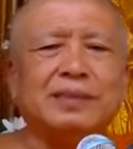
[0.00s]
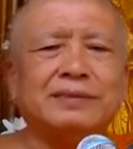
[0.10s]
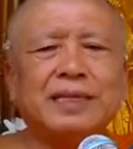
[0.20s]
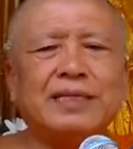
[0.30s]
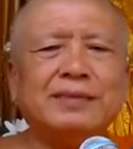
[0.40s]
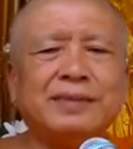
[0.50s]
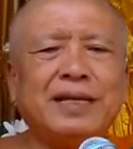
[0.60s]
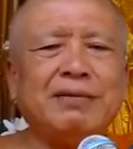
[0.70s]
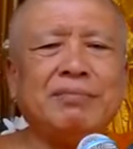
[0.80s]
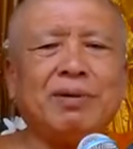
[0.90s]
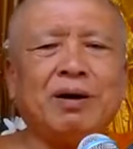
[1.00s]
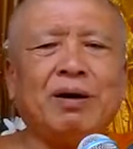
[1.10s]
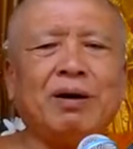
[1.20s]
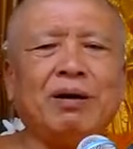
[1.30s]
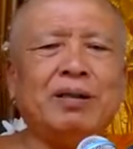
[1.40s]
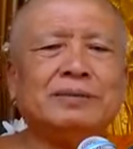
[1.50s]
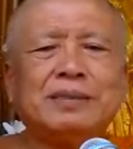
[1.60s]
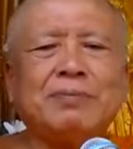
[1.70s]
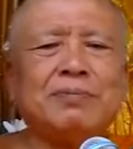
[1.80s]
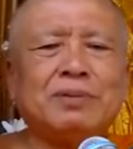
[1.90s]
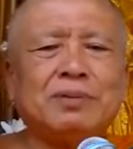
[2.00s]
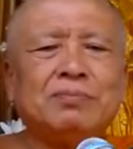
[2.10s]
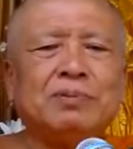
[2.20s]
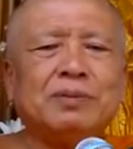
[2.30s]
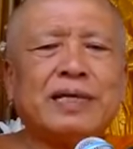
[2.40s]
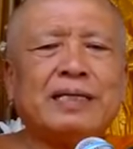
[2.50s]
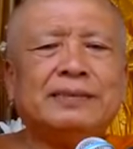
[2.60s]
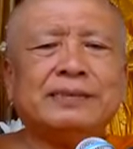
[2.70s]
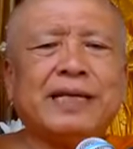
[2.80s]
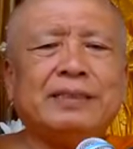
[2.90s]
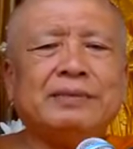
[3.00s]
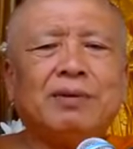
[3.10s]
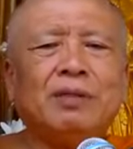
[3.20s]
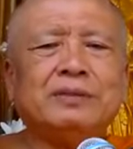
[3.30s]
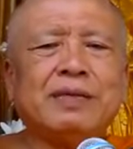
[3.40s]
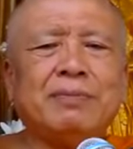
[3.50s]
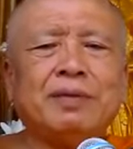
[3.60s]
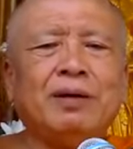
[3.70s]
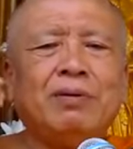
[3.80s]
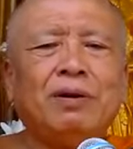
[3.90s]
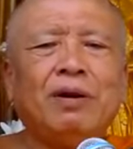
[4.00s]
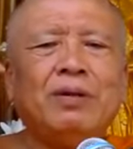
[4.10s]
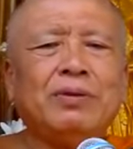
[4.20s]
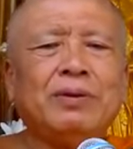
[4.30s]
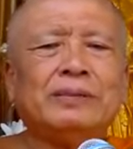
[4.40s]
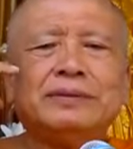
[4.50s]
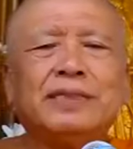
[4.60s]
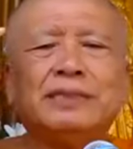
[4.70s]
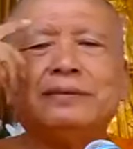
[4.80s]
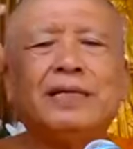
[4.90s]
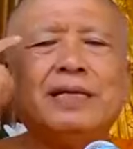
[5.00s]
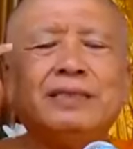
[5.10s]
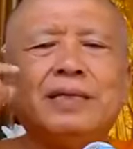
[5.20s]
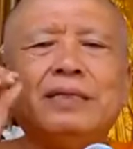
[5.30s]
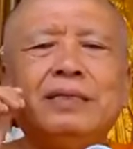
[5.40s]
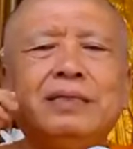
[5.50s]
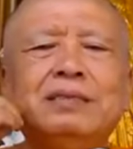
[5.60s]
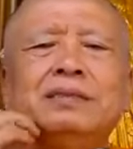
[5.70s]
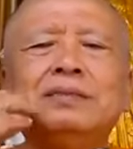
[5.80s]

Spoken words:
Sensing more can send more subtle on your sensation.